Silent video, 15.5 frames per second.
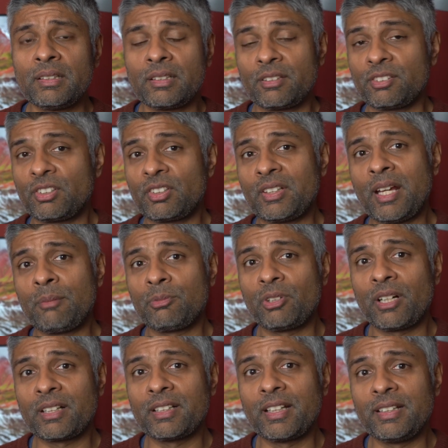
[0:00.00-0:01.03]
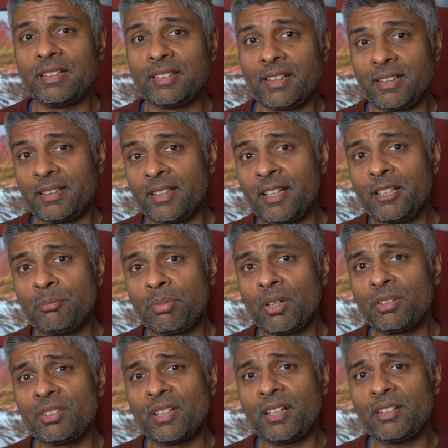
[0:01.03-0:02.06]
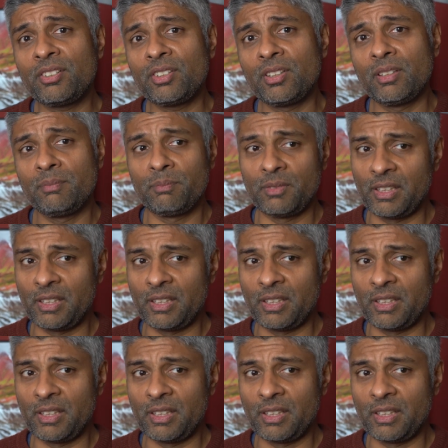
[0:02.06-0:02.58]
There's a Snapdragon 888 processor,